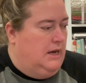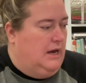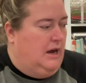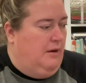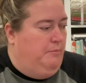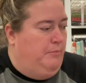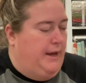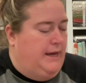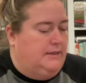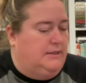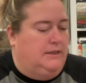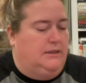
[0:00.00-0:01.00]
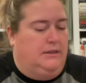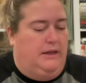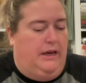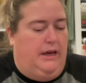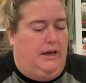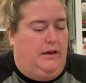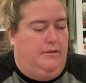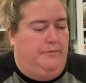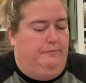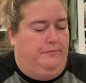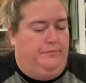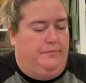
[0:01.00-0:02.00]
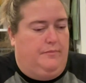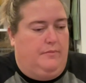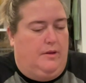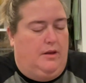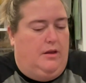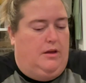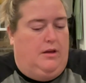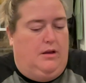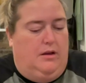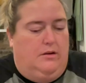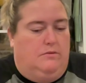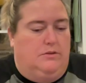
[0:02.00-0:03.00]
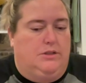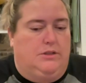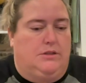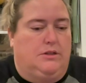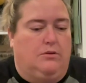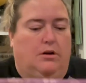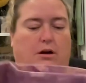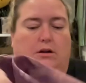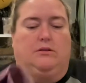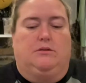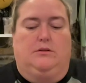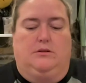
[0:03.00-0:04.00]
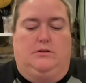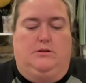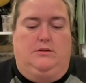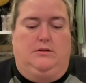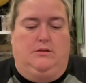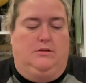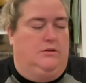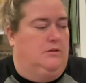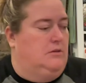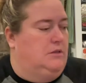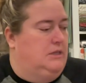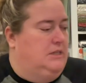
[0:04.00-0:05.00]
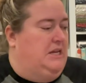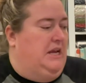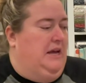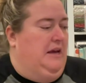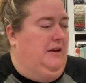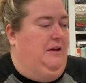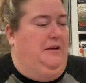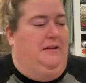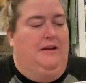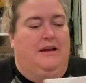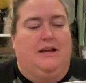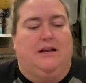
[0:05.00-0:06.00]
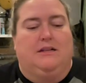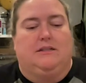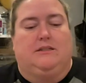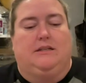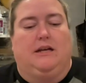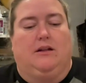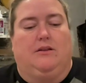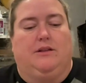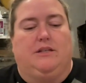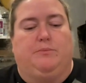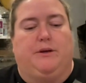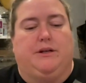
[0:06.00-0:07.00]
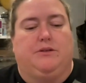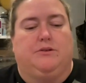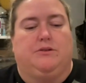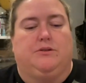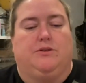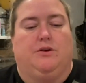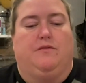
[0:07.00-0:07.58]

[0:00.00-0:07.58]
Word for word: I basically, which it's so hard to tell on these pictures, are so